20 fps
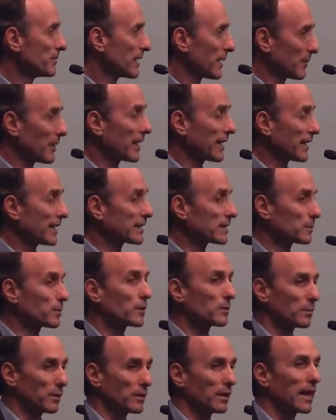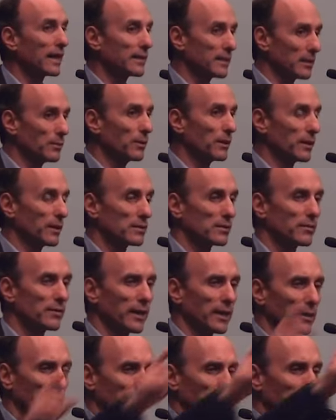But I'm not an expert, but I did read his
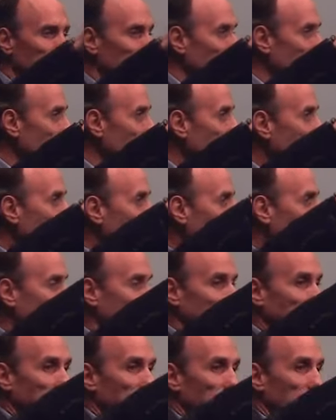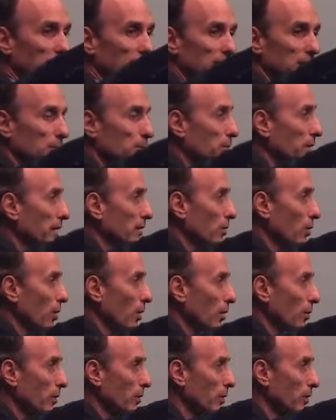evaluation. Okay, now you got to sprint
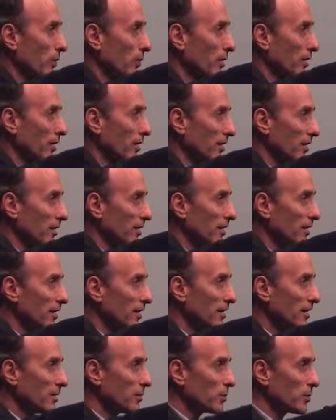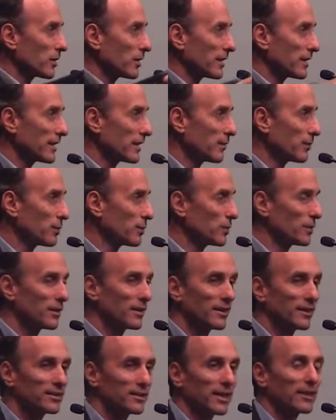all the way over here. We're going to give
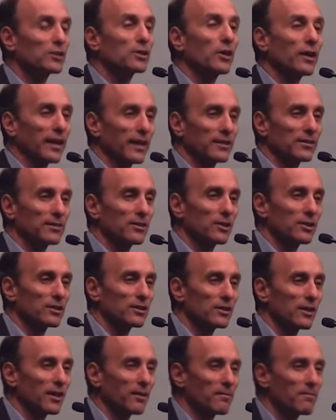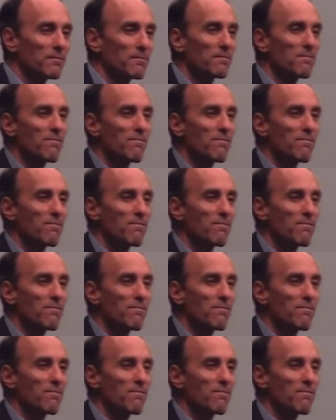you a chance. Go ahead, you can start.